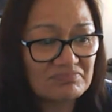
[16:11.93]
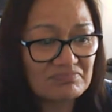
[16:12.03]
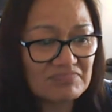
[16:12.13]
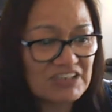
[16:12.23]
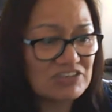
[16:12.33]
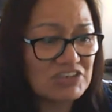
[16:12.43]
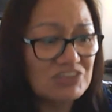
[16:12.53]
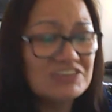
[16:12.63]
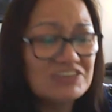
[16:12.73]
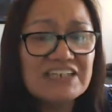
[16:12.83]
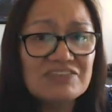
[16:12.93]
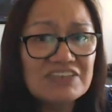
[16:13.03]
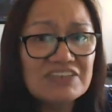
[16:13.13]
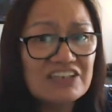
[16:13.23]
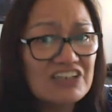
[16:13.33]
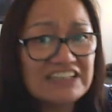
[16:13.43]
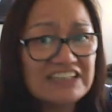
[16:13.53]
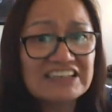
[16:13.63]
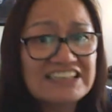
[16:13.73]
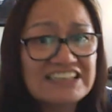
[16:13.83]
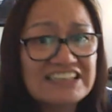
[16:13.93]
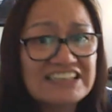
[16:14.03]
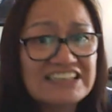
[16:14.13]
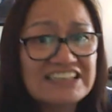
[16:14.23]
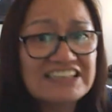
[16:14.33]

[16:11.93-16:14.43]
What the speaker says: don't even like listening to you.